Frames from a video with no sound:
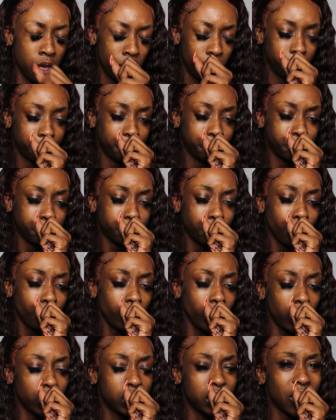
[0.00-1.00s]

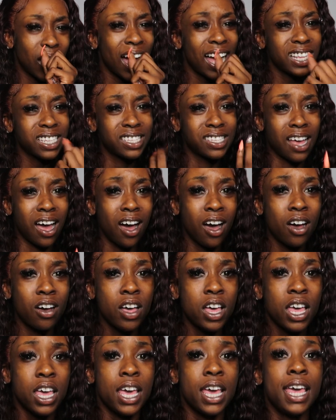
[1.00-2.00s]
so I saw
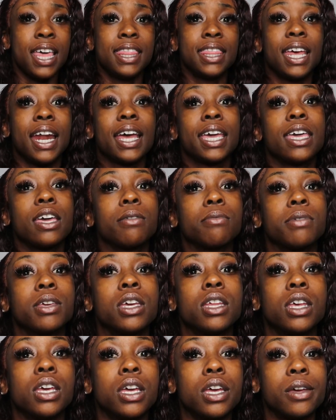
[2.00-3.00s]
that I kept
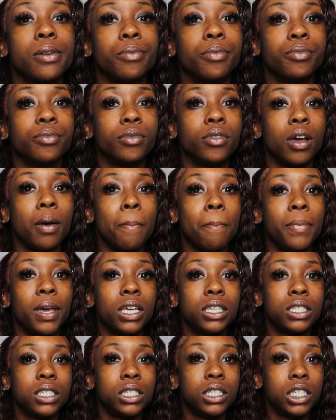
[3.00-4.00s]
getting
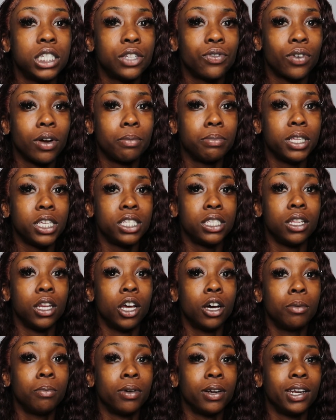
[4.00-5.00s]
messages from this
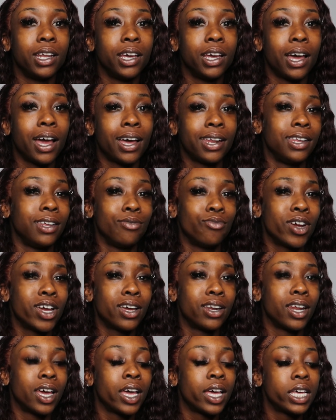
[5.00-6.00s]
number that I didn't
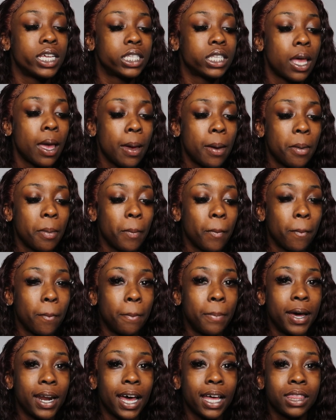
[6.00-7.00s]
recognize,
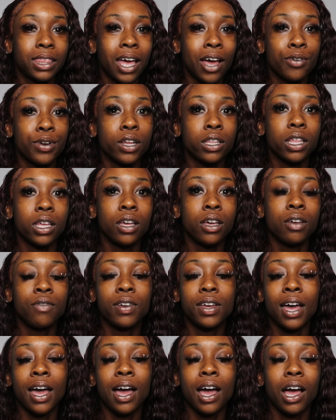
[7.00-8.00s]
but I thought nothing of
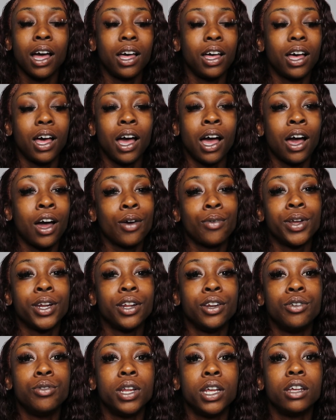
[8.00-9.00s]
it. I I
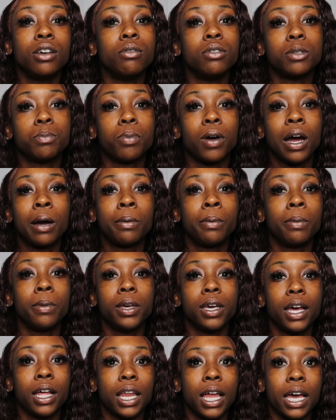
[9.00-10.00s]
already knew that it was
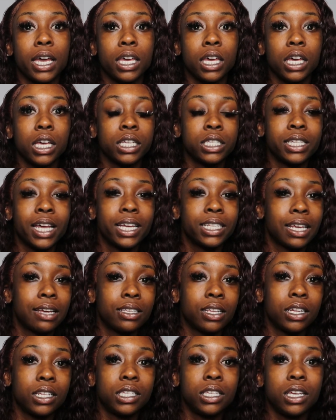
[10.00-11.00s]
probably a client because nine
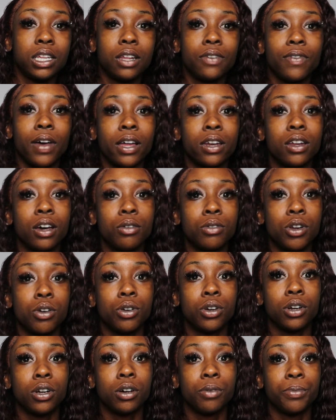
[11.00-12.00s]
times out of ten if I don't
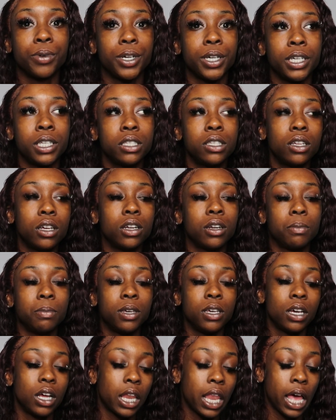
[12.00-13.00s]
know the number it's gonna
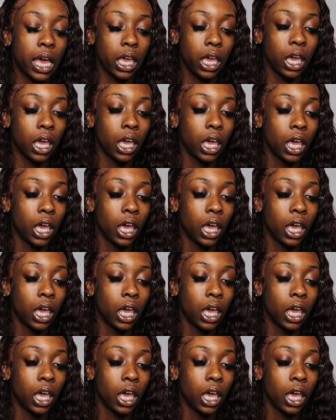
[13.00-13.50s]
be a client